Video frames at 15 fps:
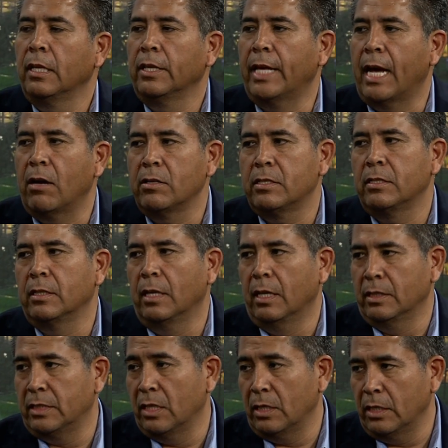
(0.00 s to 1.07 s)
The house
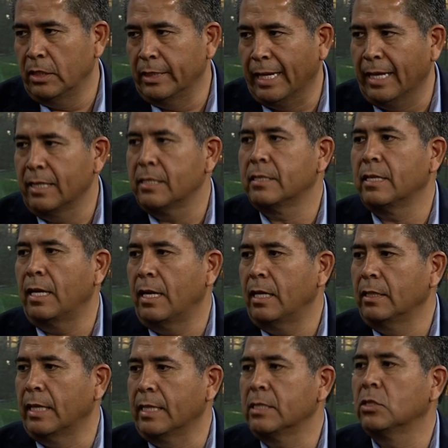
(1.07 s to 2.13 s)
is a nice, uh,
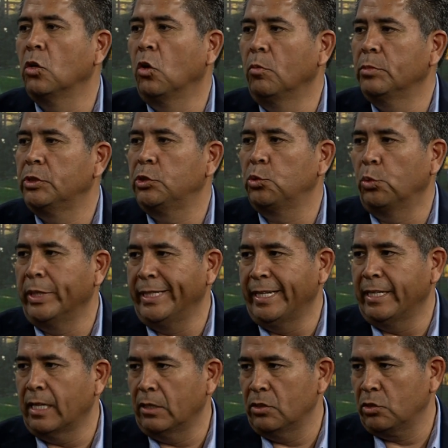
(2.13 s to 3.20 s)
nice home,
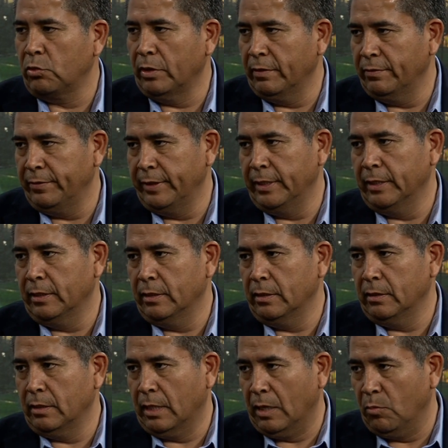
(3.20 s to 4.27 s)
2,800 square feet mm -hmm.
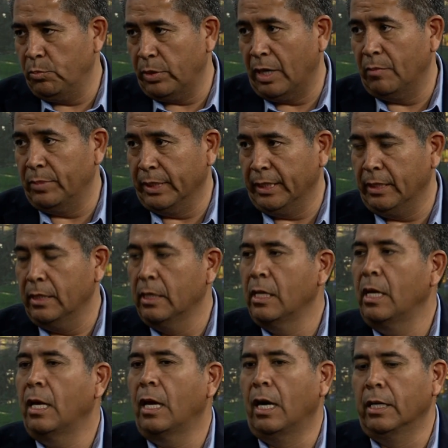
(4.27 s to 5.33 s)
uh, mm-hmm. property
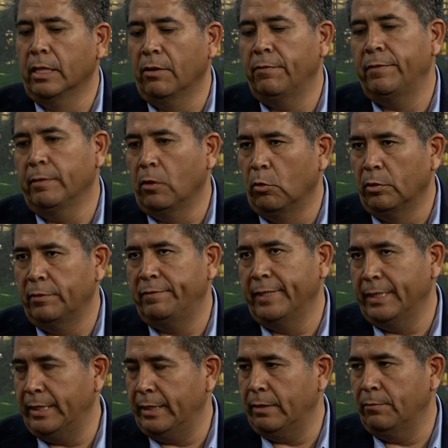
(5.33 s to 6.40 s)
on a f over
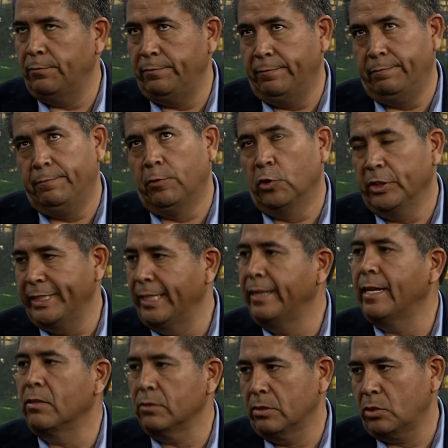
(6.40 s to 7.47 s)

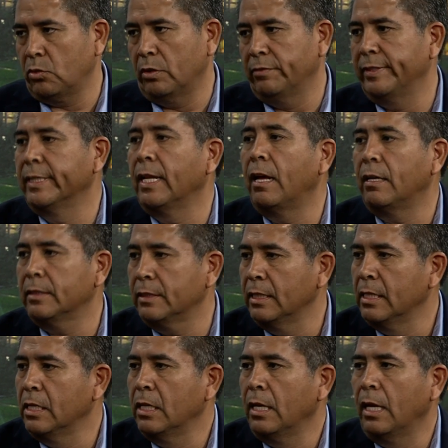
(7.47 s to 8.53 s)
14,000 square foot lot.
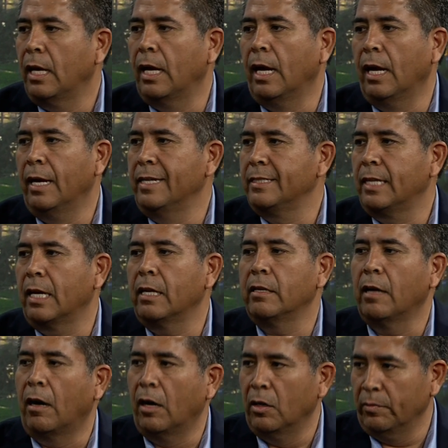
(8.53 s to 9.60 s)
Yeah. Uh, it's got an
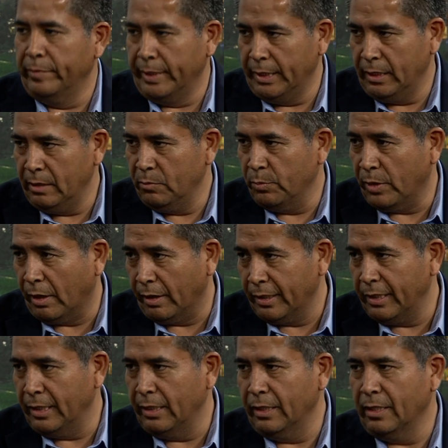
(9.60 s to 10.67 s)
RV
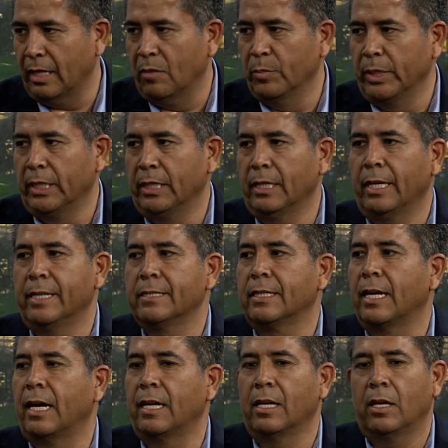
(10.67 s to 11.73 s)
parking. I mean, it's
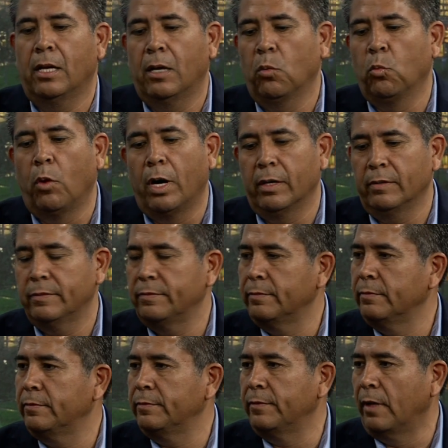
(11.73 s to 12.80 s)
got a, a
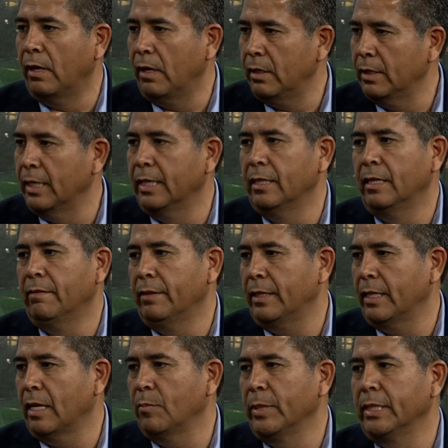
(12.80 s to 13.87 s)
waterfall and
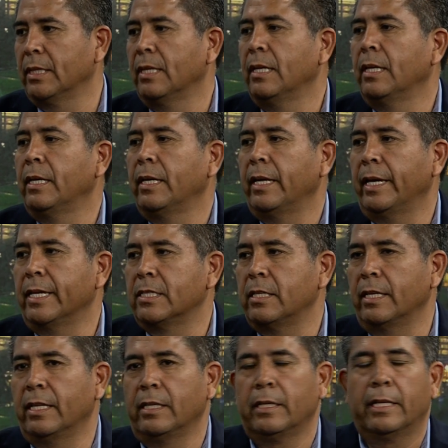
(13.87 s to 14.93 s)
everything. Oh, I mean, great.
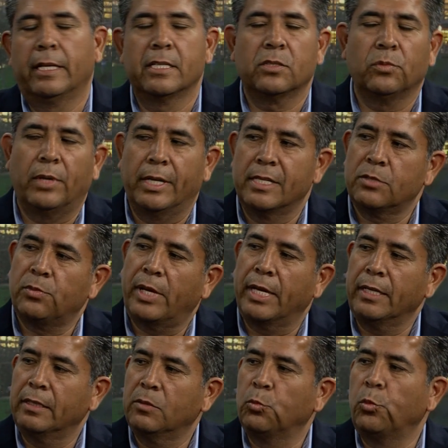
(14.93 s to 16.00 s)
and then guess what? It's
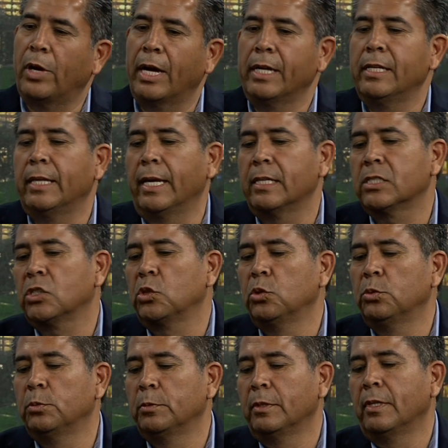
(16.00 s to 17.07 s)
right, right next
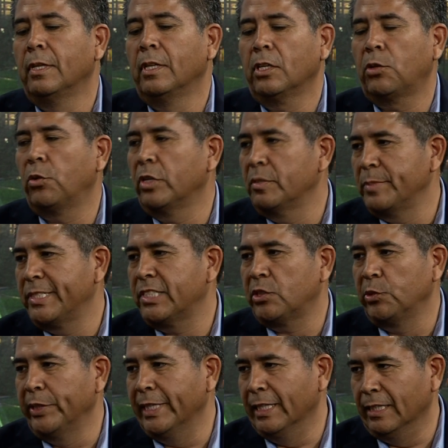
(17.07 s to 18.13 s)
to Christmas
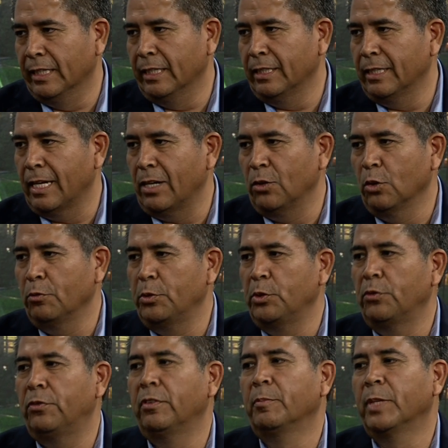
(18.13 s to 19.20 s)
Tree Lane. I don't know if
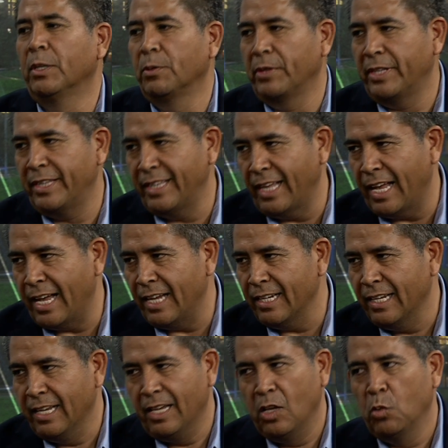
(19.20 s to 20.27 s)
you're familiar oh, with that.
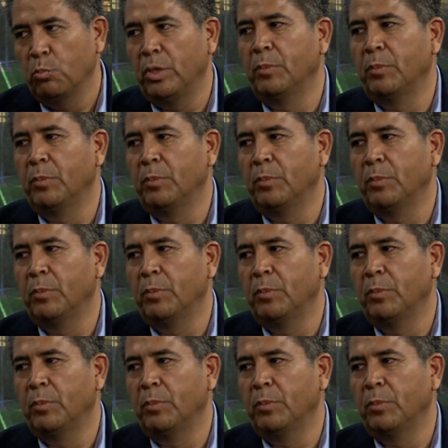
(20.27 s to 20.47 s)
Oh, yeah.